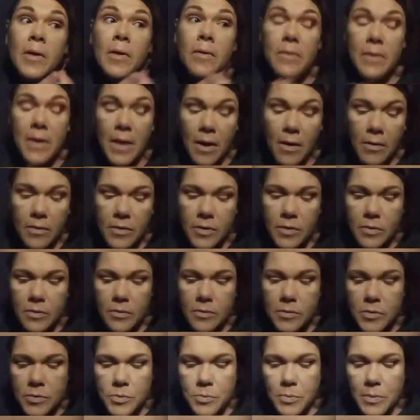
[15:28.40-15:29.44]
Now,
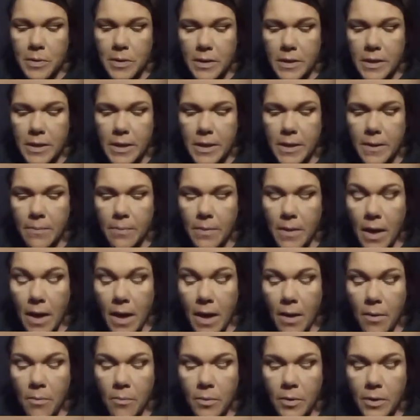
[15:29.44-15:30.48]
usually
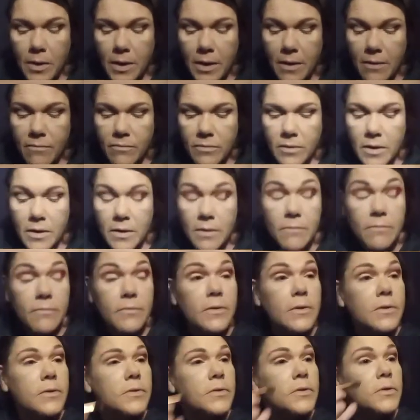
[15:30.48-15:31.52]
I would have
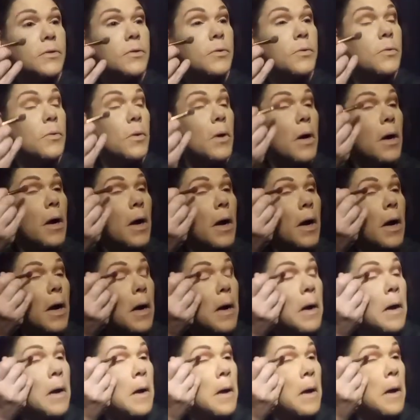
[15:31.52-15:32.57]
loved to
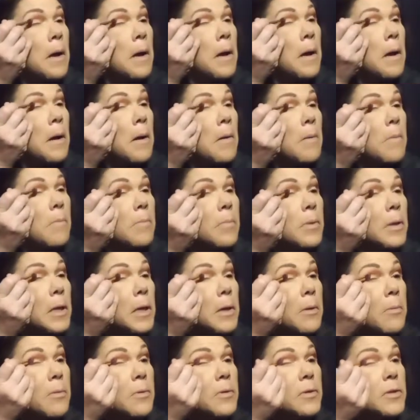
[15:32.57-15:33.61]

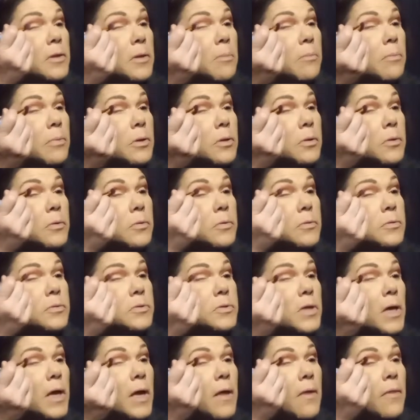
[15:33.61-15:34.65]
play with the
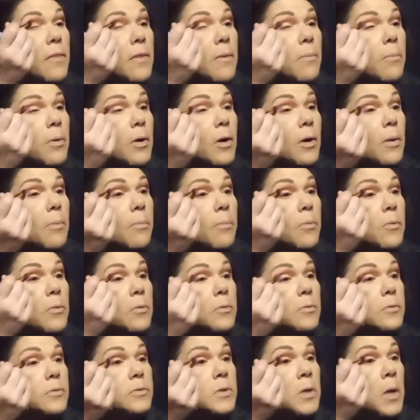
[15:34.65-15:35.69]
blues and the
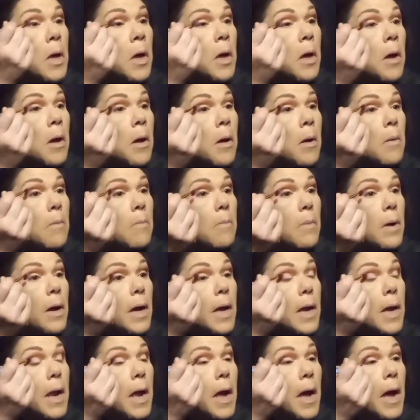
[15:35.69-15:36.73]
purples,
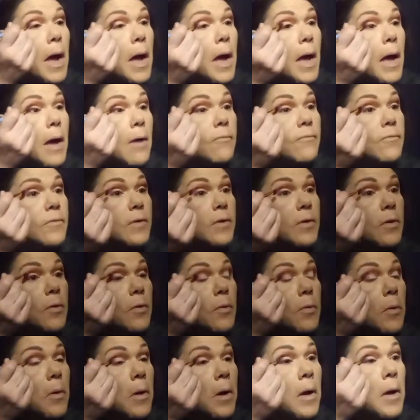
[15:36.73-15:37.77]
but I have to
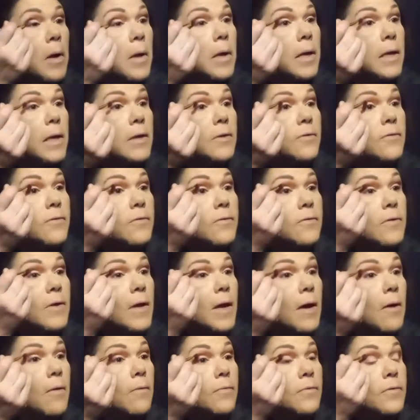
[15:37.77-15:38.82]
go into
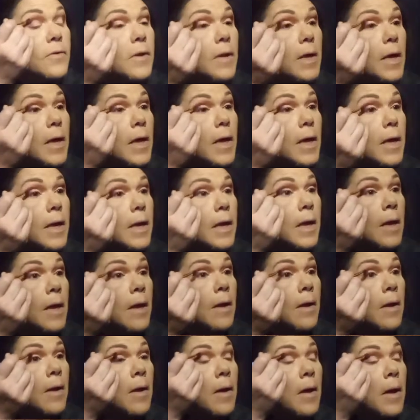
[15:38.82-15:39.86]
town today,
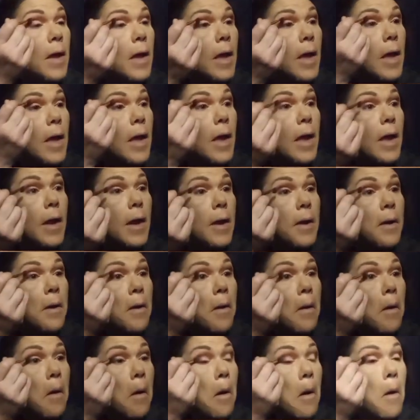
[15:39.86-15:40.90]
and
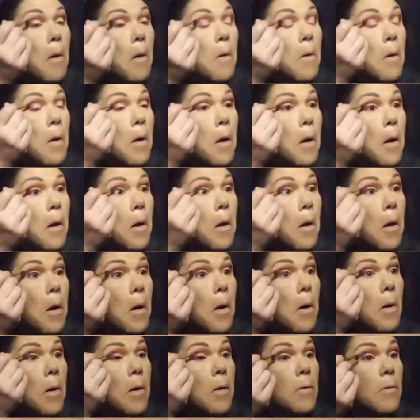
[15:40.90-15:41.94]

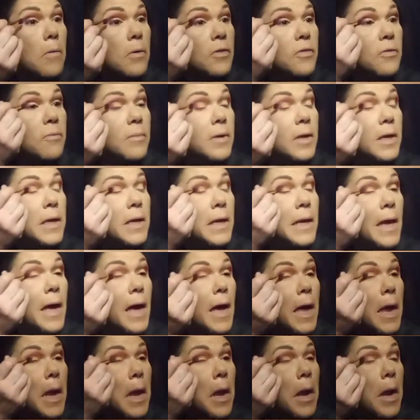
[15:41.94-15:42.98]
with me
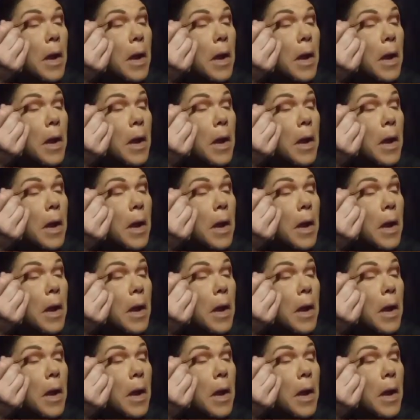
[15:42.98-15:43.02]
not